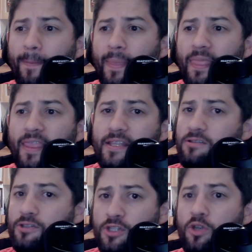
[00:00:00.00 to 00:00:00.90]
these
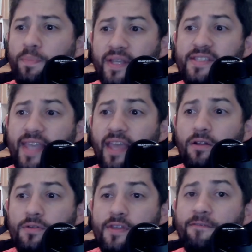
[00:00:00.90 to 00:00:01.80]
are two big
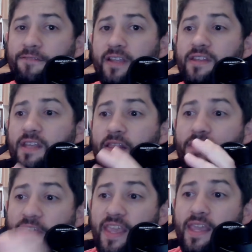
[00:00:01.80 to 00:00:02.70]
scandals affecting
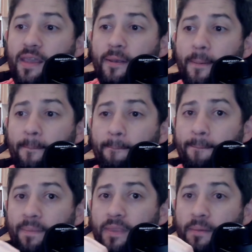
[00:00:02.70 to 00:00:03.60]
the
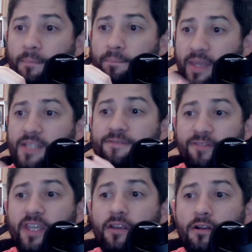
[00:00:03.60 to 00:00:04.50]
biggest
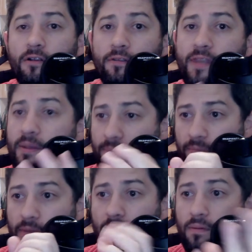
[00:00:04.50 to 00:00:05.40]
figure, the
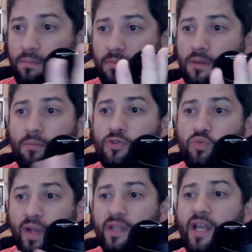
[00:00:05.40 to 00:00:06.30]
most
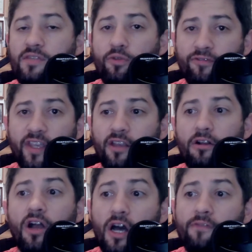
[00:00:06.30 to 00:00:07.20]
recognizable
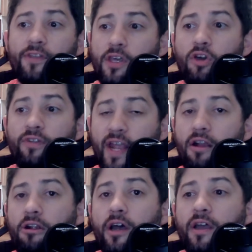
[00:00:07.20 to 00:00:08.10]
figure of the COVID
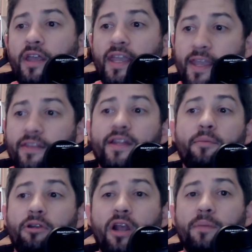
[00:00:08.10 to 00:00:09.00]
era in the
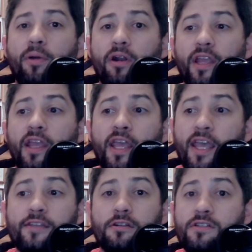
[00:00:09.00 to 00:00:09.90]
Democratic Party.
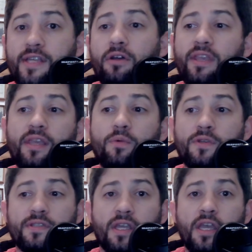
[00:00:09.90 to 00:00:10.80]
It turns out he
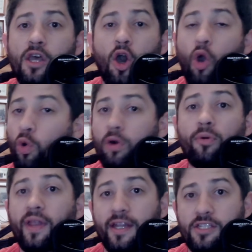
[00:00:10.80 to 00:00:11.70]
was
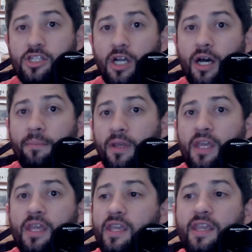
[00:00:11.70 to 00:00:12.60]
horrible at his job.
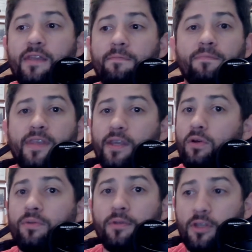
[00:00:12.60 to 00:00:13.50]
He
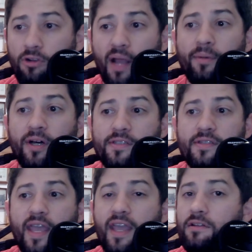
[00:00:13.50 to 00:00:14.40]
killed
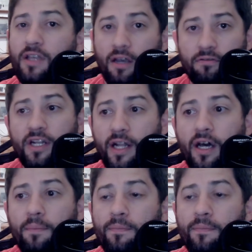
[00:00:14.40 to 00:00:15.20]
grandmas and covered it up.